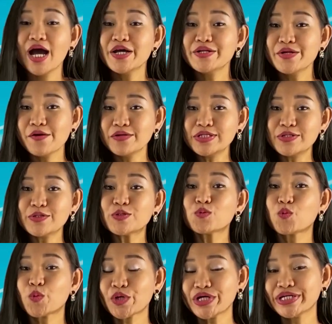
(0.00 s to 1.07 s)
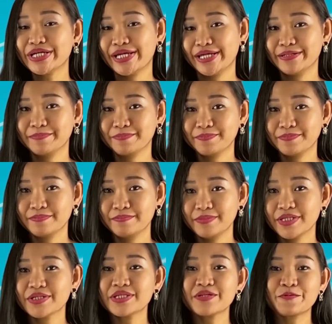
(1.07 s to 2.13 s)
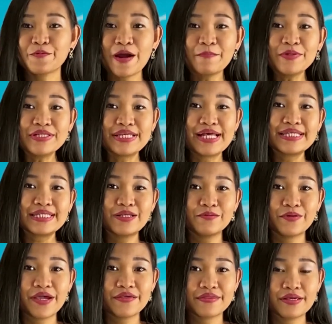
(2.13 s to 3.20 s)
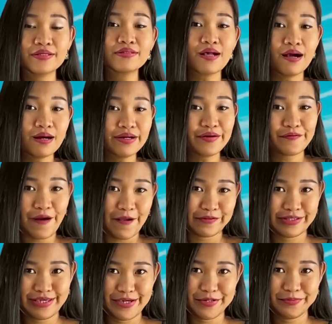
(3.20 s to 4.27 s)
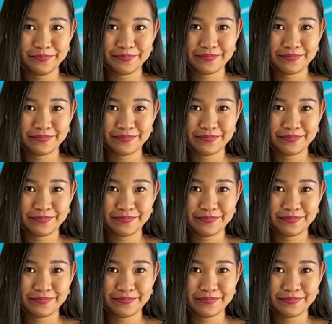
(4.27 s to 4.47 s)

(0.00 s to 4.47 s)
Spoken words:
notice who's working, because it represents the way things are around here.